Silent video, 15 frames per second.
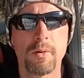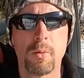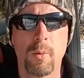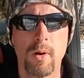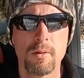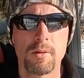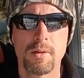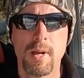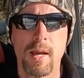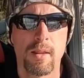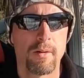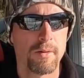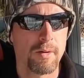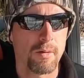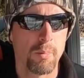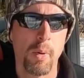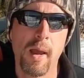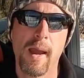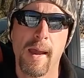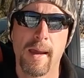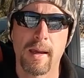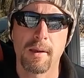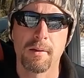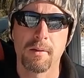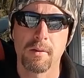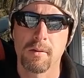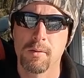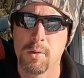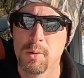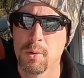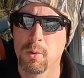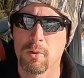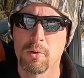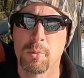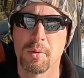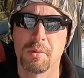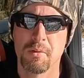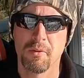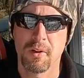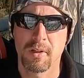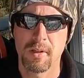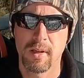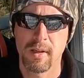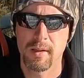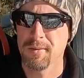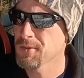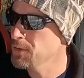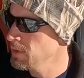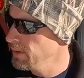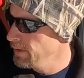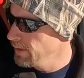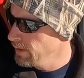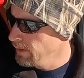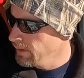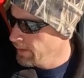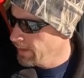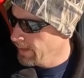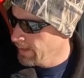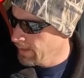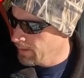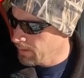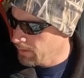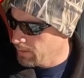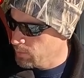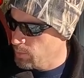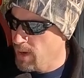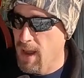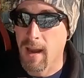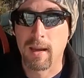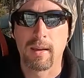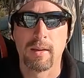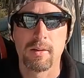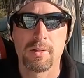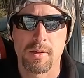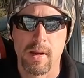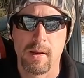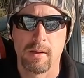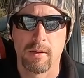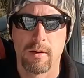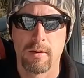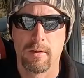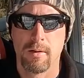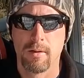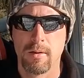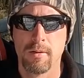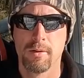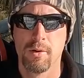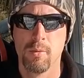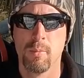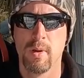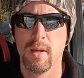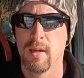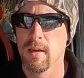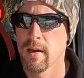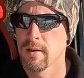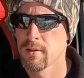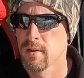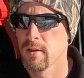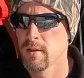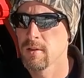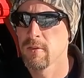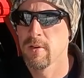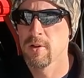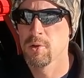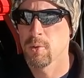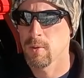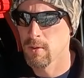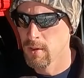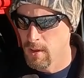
to want to tailor your pack to your specific needs. And this pack is tailored to me as an individual.